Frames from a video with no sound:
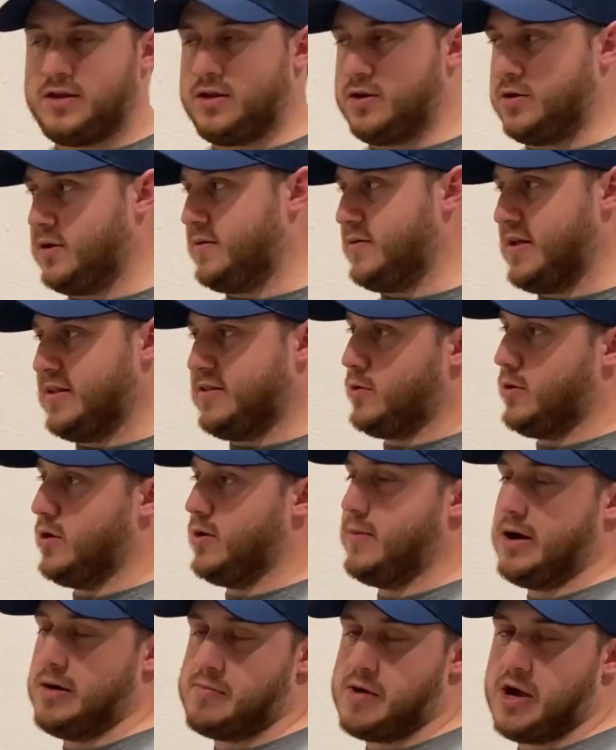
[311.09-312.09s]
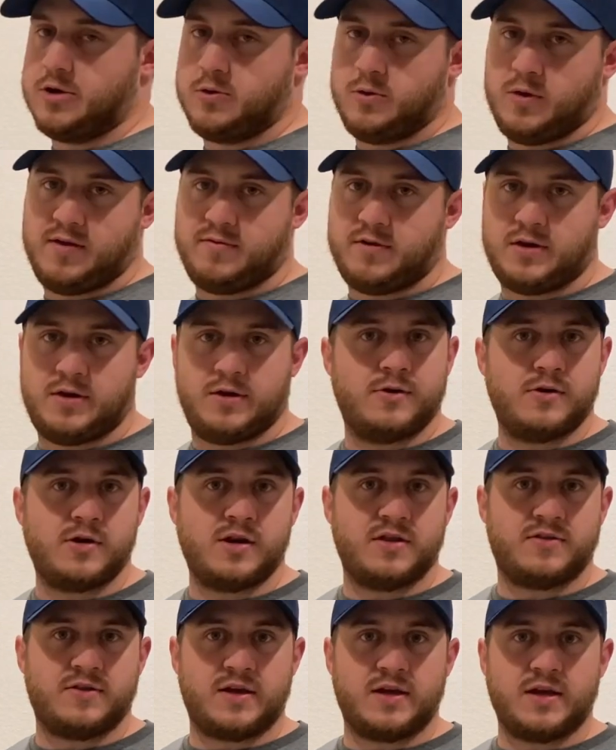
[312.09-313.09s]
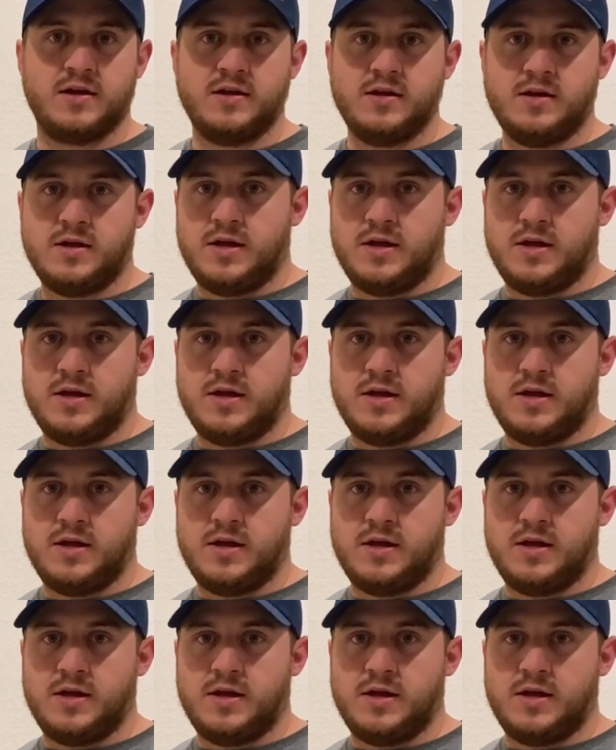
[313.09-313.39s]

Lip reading: You don't even have to worry about microwaving it or anything.